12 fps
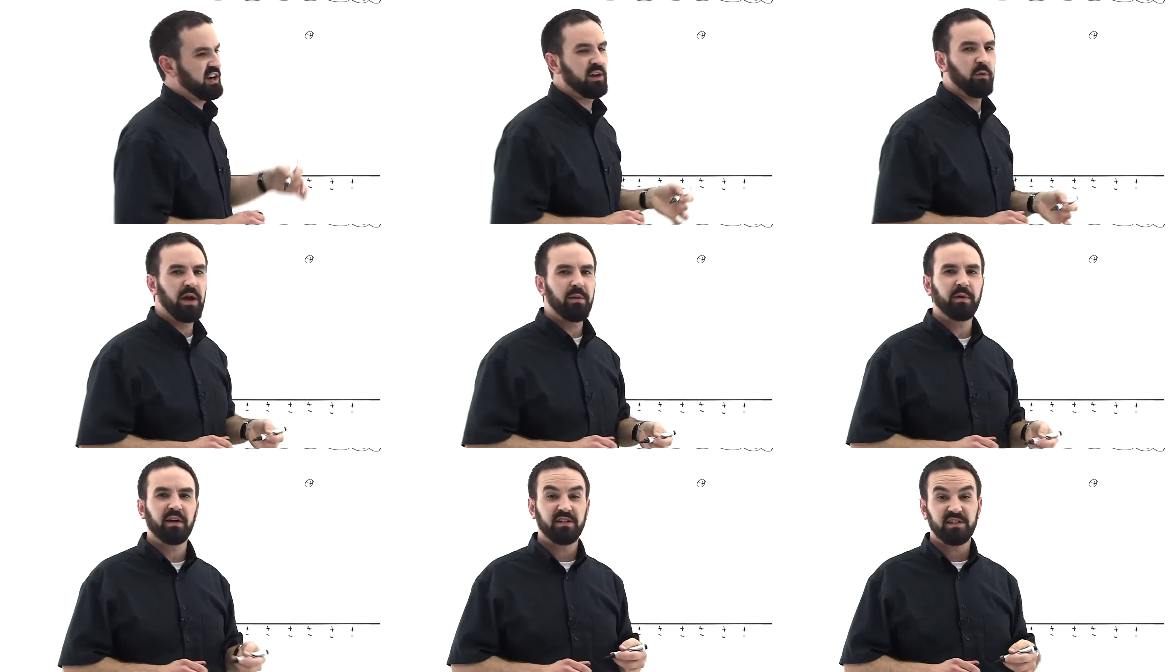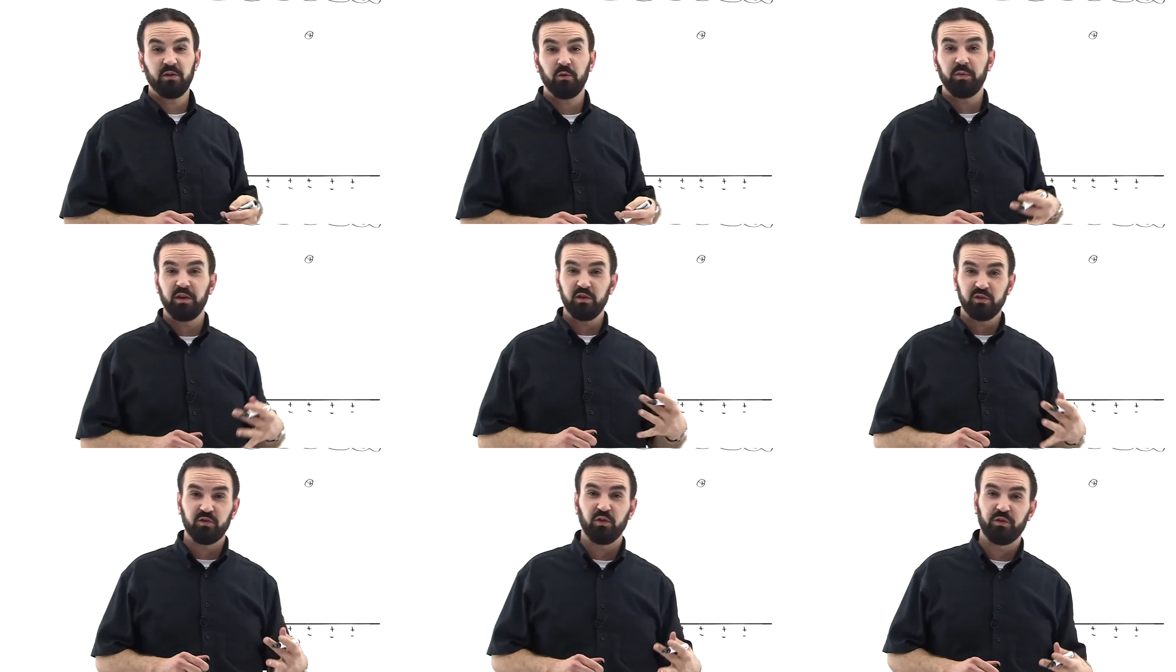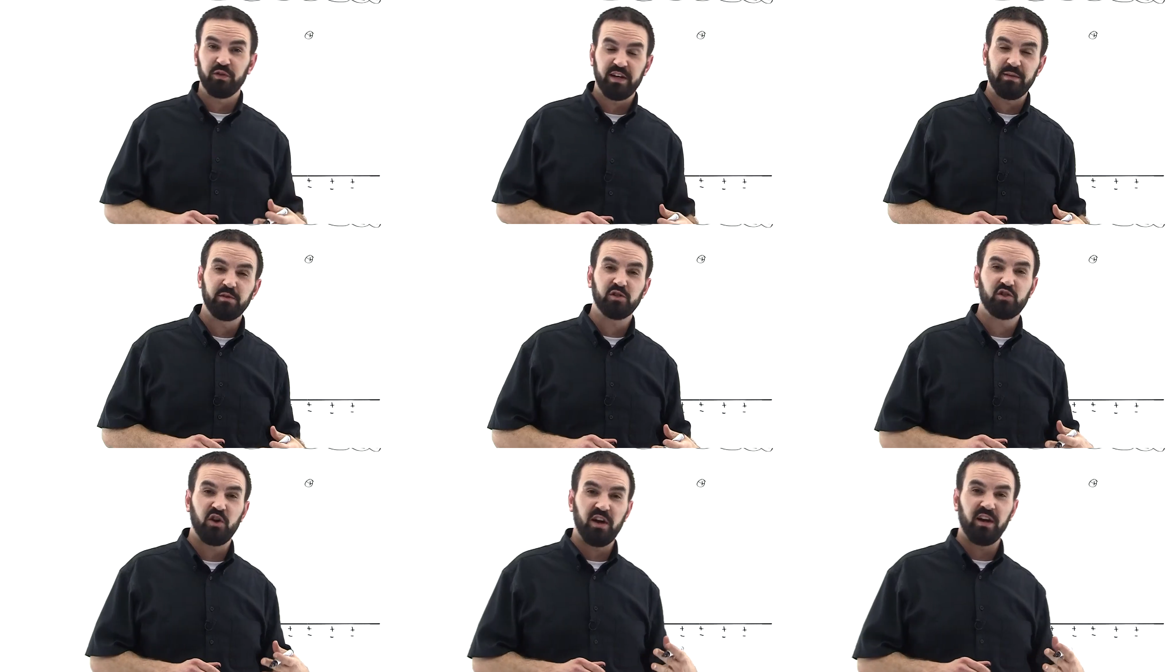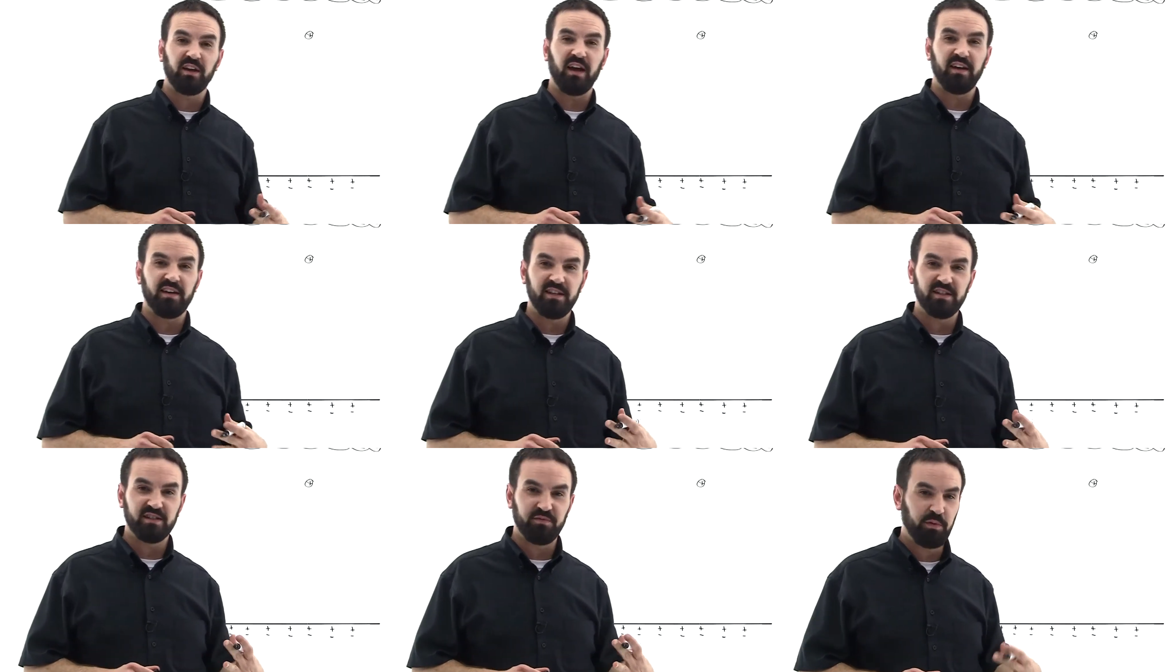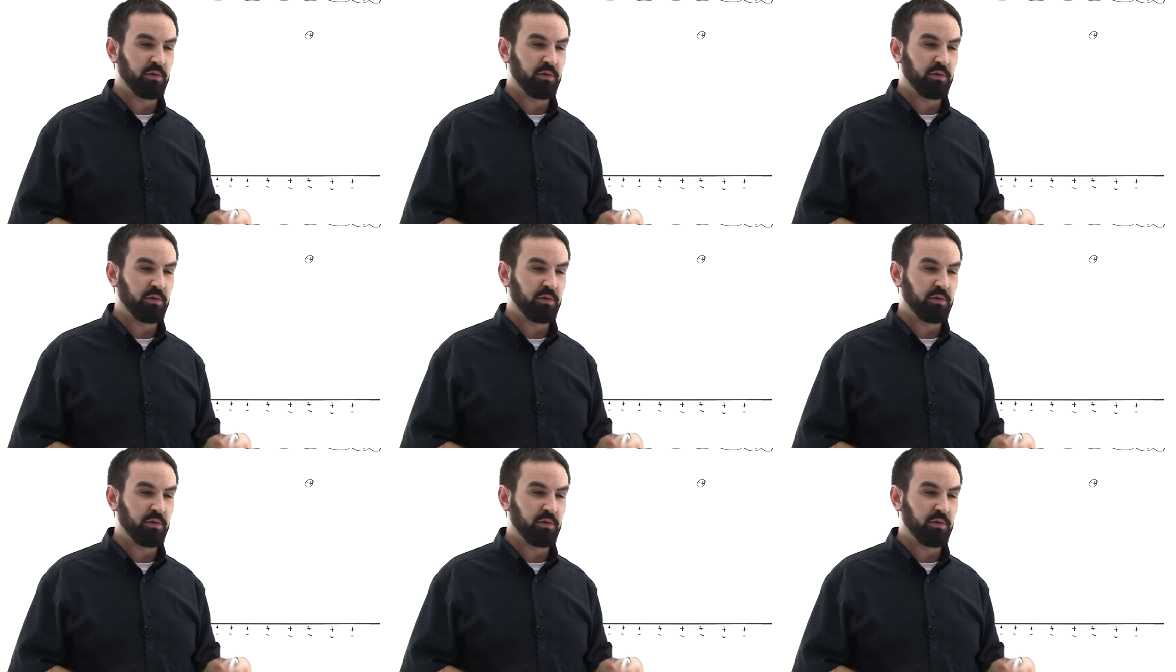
anyway because it would be useful for demonstrating ideas of